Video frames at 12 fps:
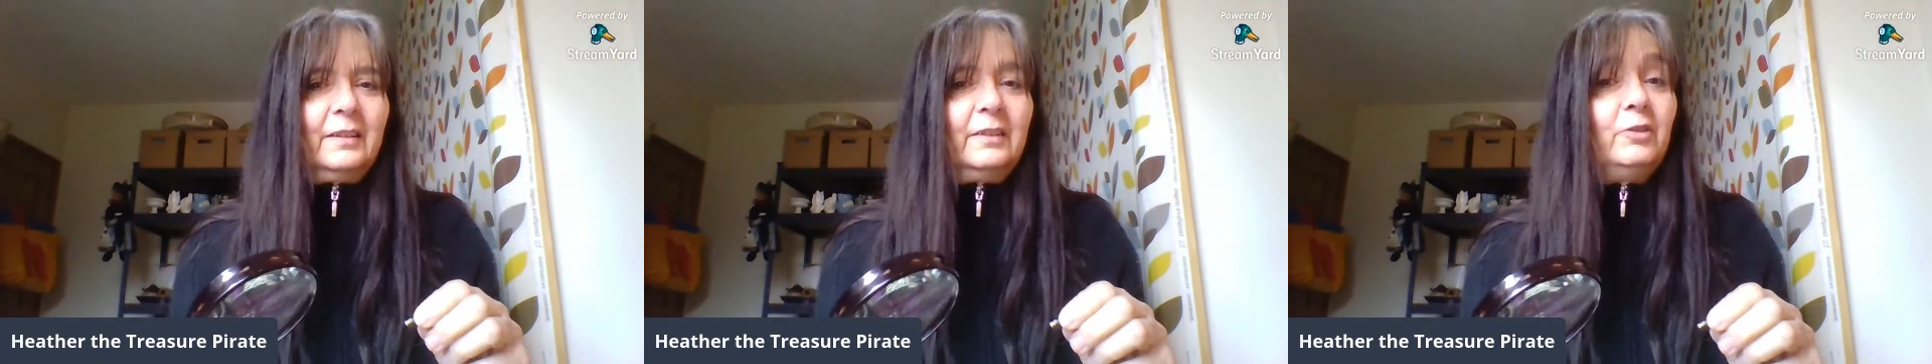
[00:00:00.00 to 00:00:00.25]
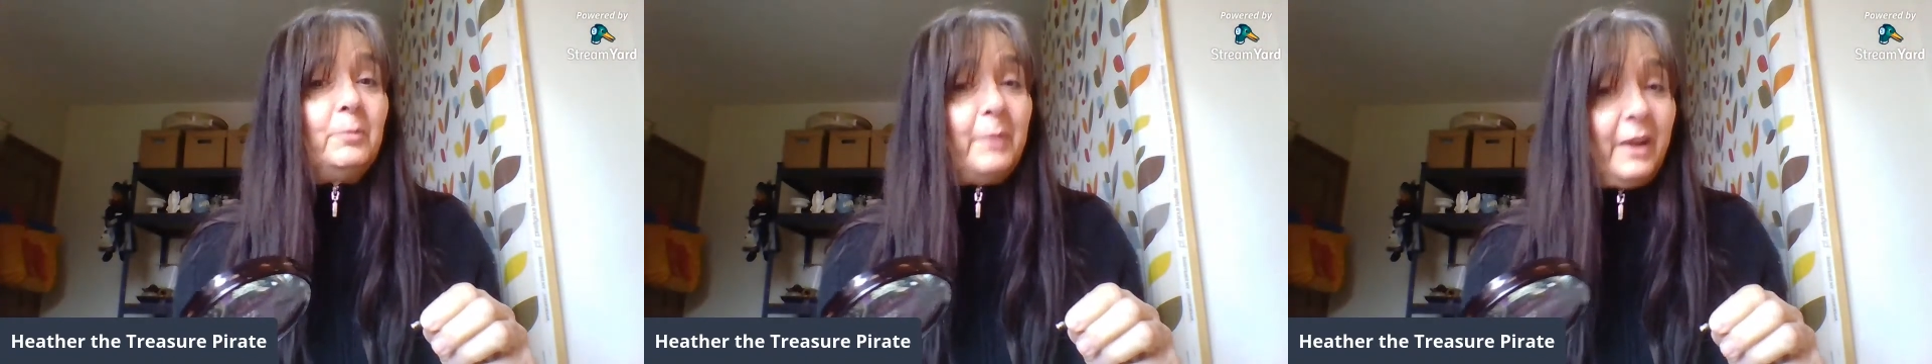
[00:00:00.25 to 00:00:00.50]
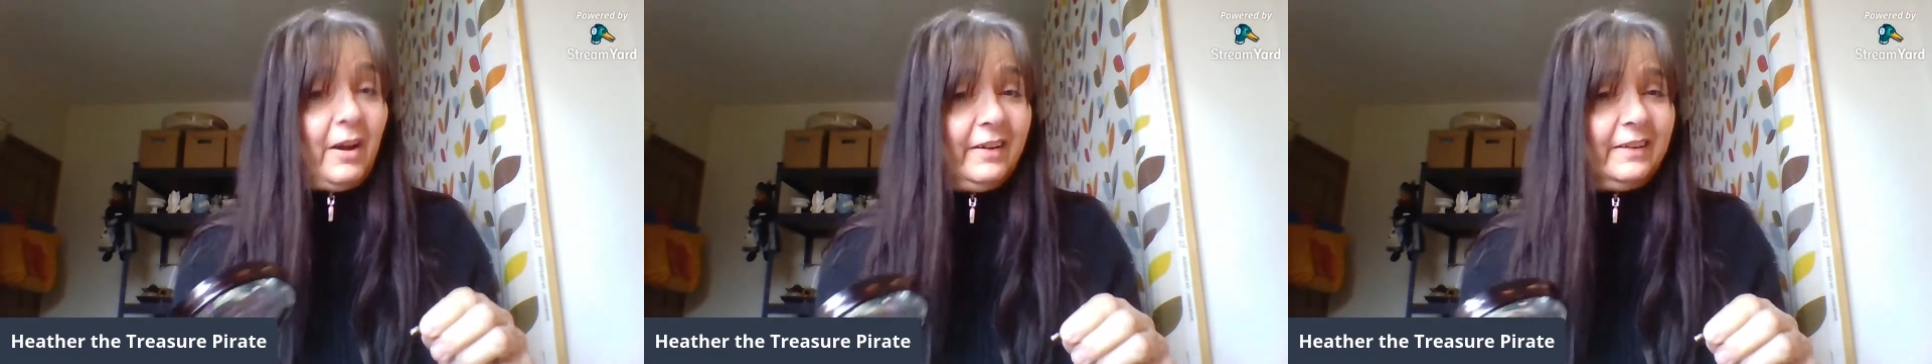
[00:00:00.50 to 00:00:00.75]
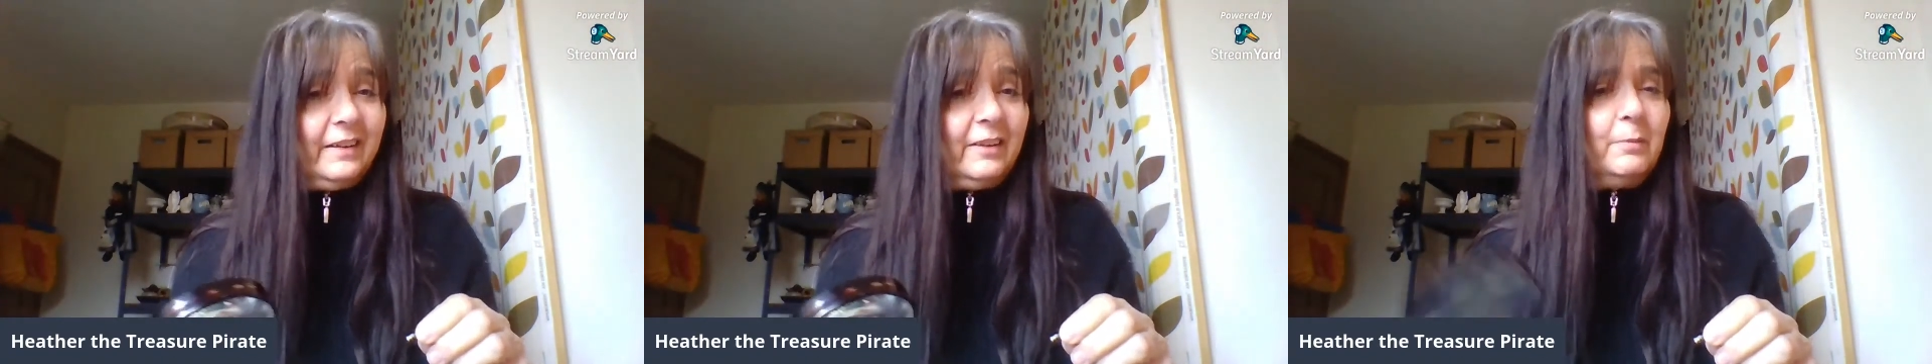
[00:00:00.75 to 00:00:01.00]
you should be
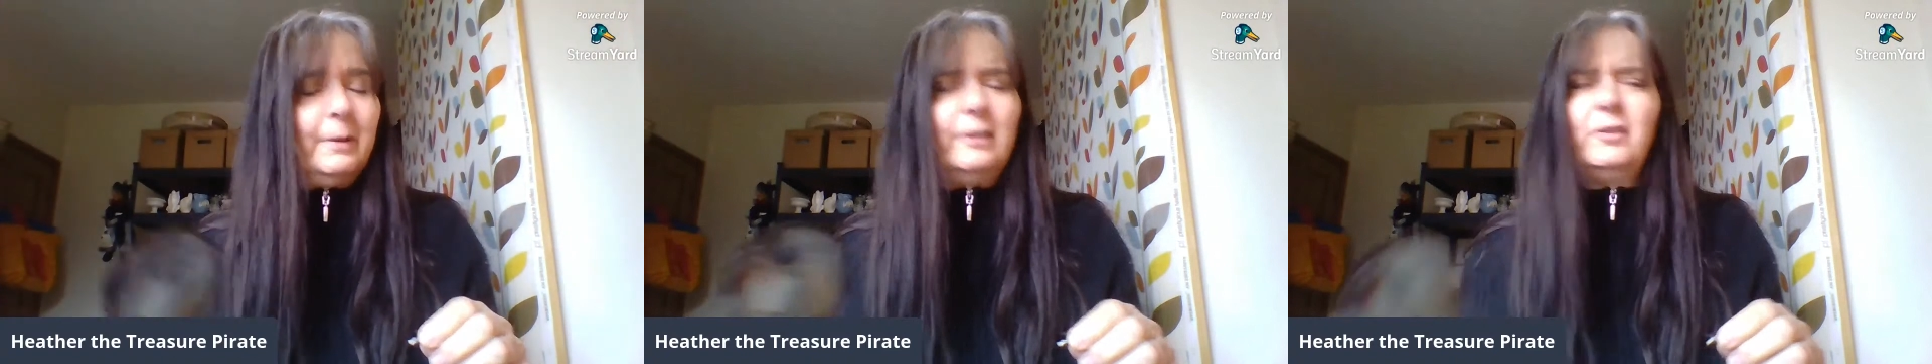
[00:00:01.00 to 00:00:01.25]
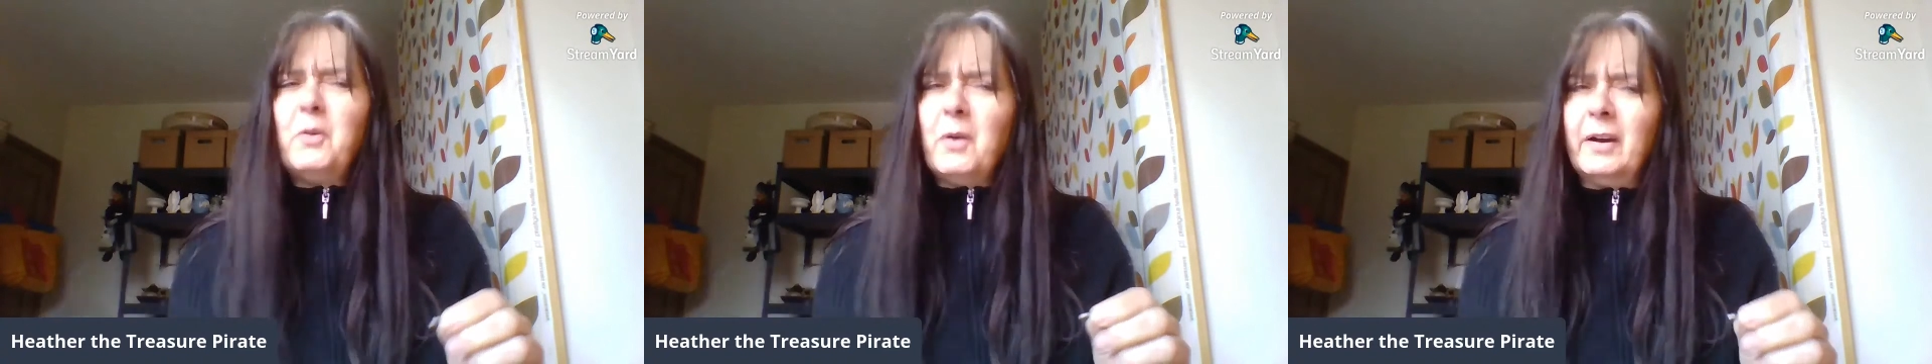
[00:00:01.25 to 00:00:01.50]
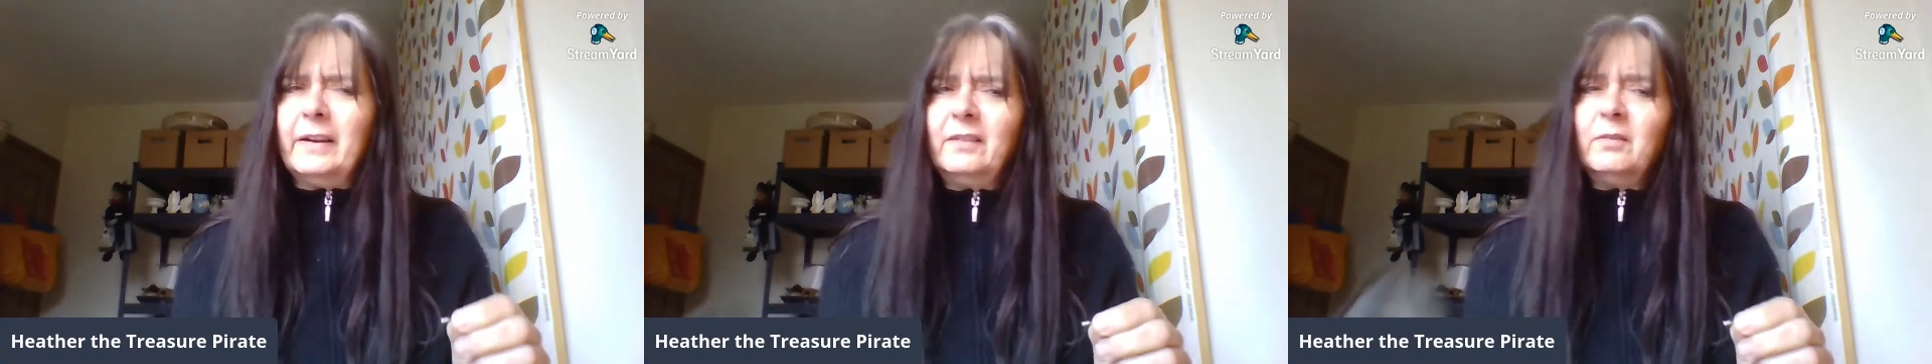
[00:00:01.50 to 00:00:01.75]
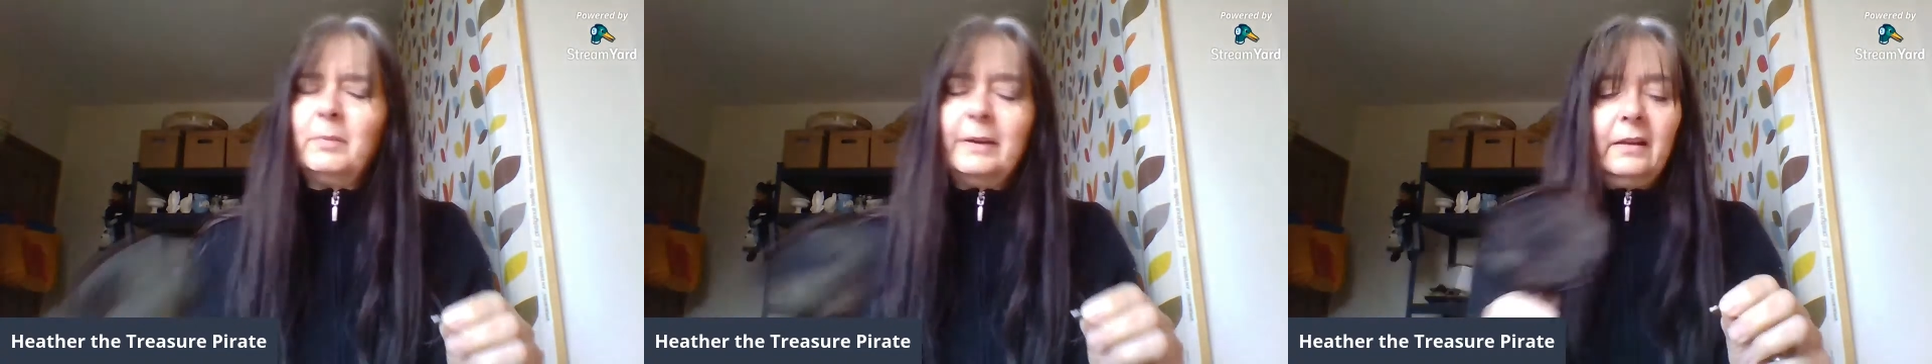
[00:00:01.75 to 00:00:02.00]
ironing your wedding. Do you
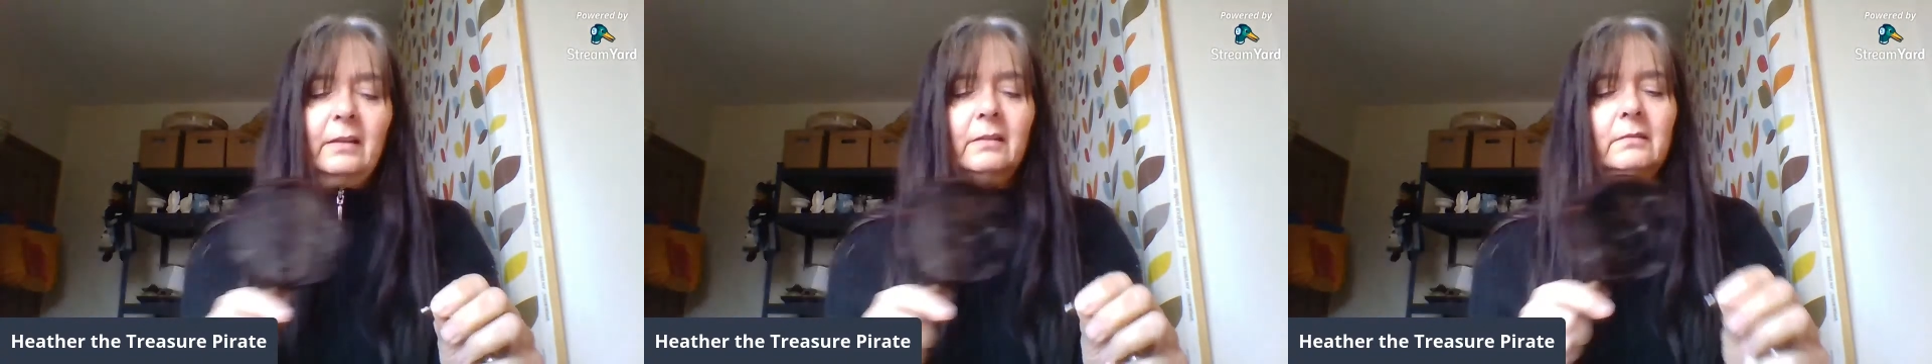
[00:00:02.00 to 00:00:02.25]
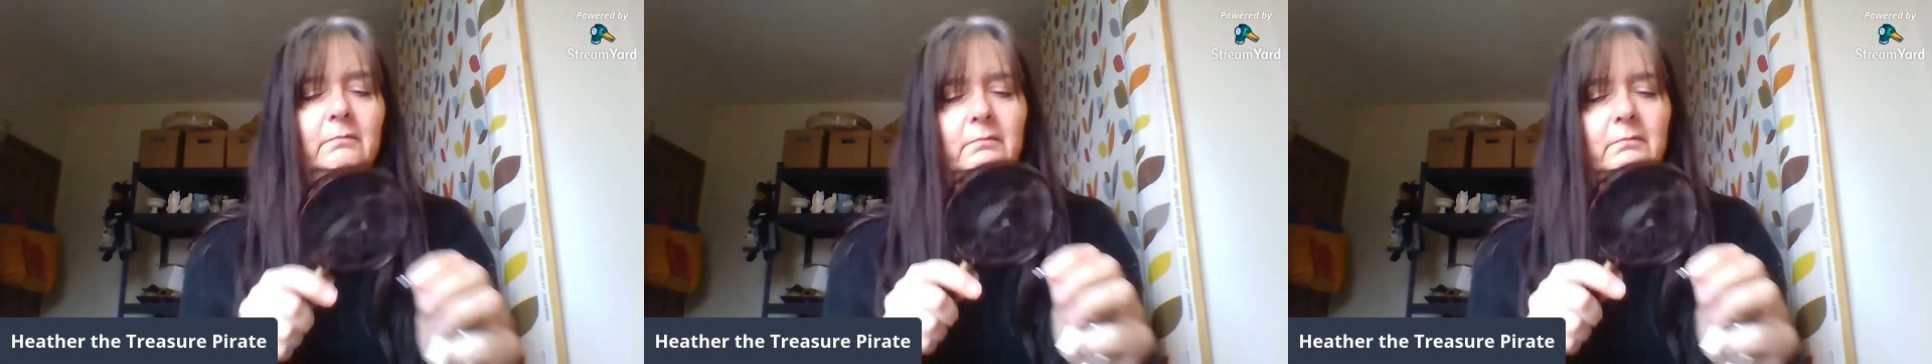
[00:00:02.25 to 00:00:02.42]
iron your wedding?